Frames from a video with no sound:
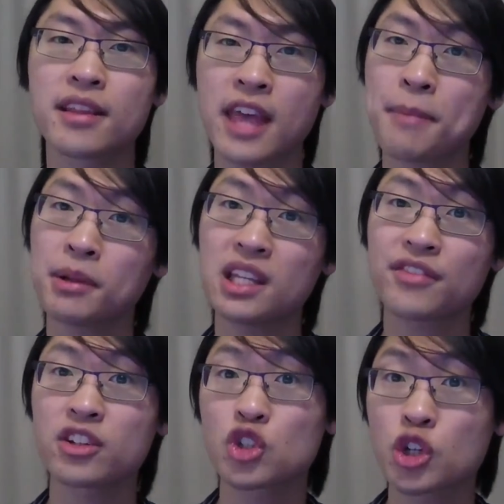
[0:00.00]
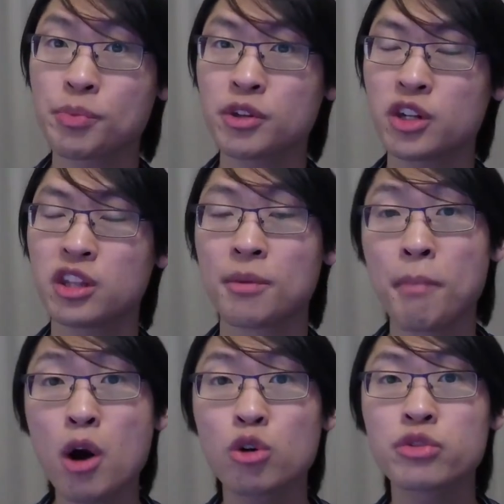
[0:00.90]
they believe contributed the
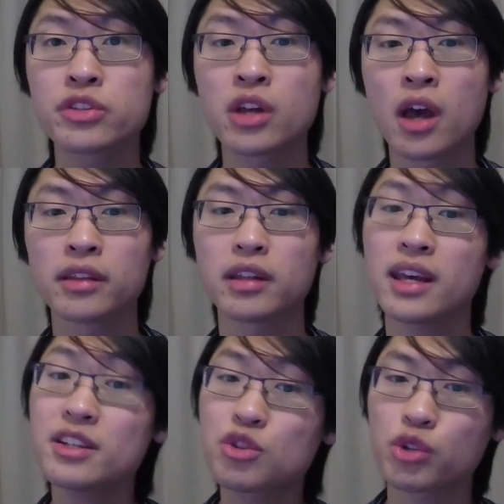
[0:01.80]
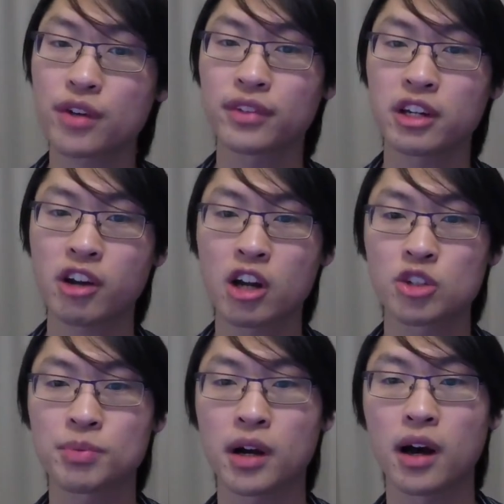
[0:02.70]
most to the history of linear
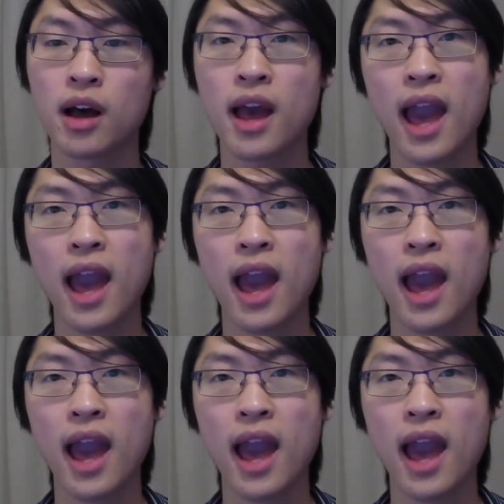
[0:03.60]
algebra,